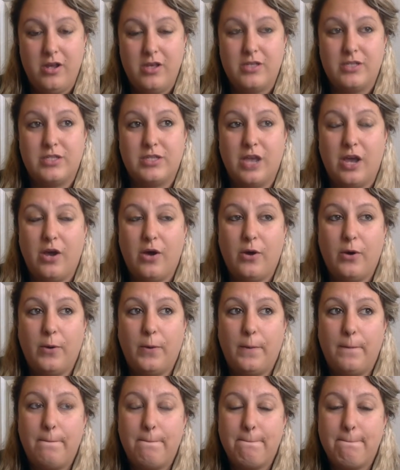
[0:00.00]

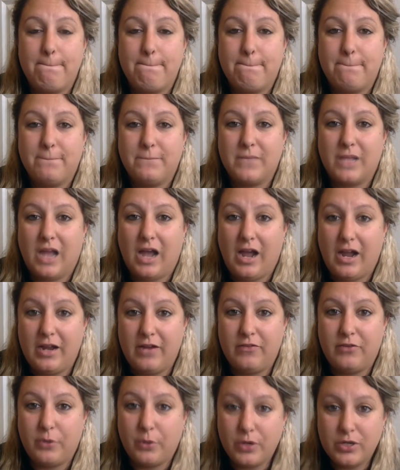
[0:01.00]
So I
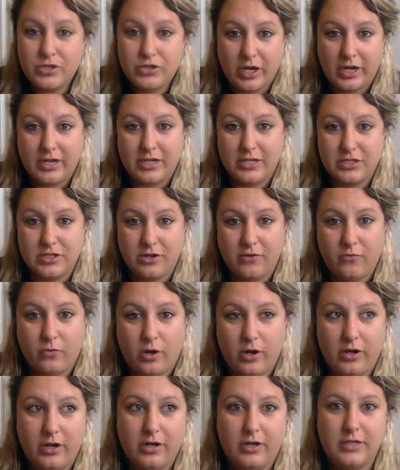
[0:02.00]
of course try to conserve
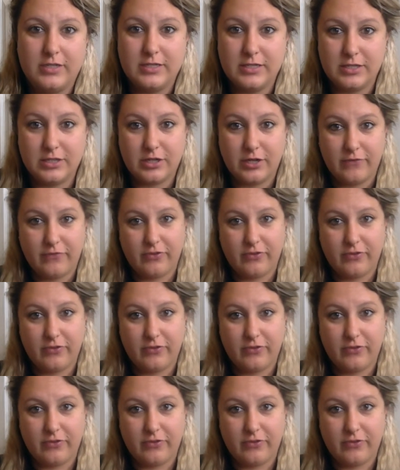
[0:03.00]
water because it's good